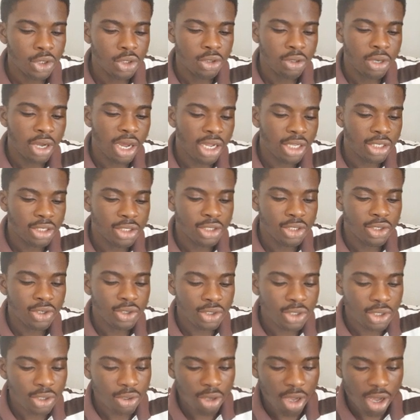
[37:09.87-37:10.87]
Right, so
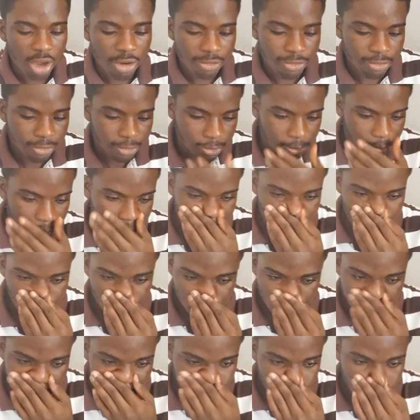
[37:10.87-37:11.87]
you have
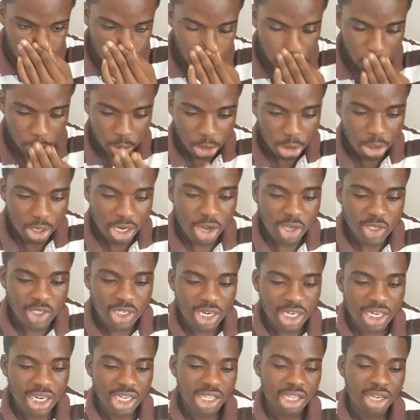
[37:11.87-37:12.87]

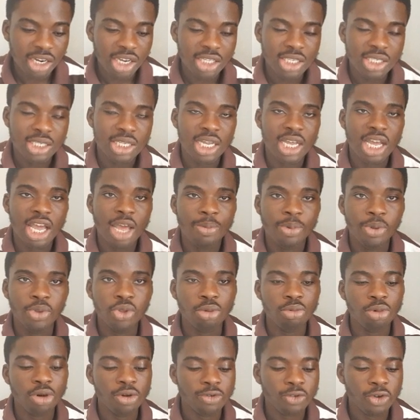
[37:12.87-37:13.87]
understand the internet is the
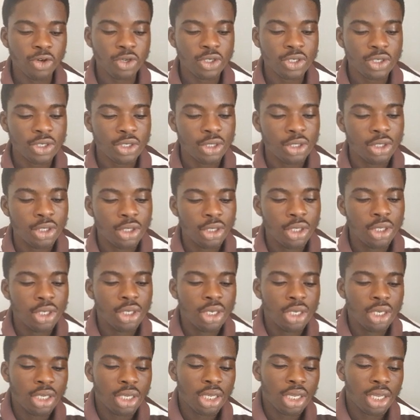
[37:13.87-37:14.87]
epitome of what?
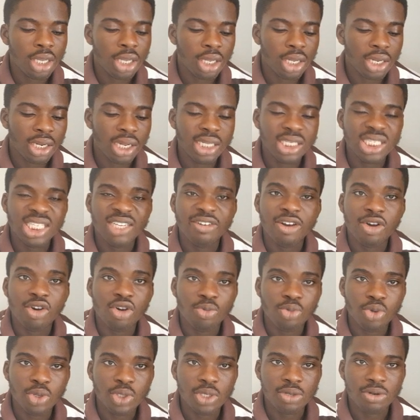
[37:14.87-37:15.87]
Client server
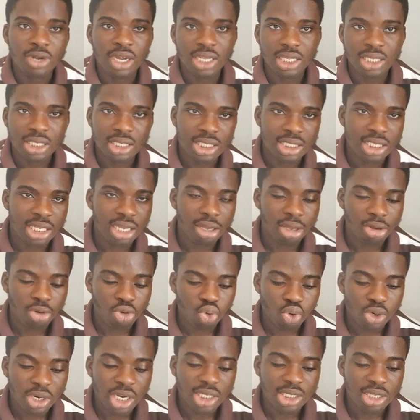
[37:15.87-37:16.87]
computing, right? It's a
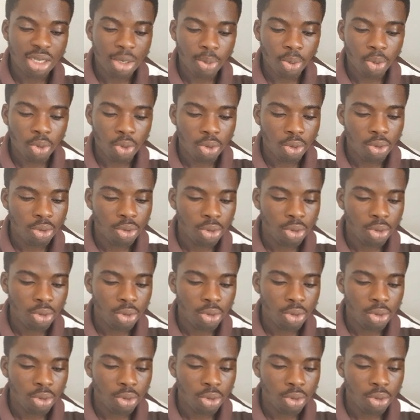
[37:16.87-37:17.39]
good example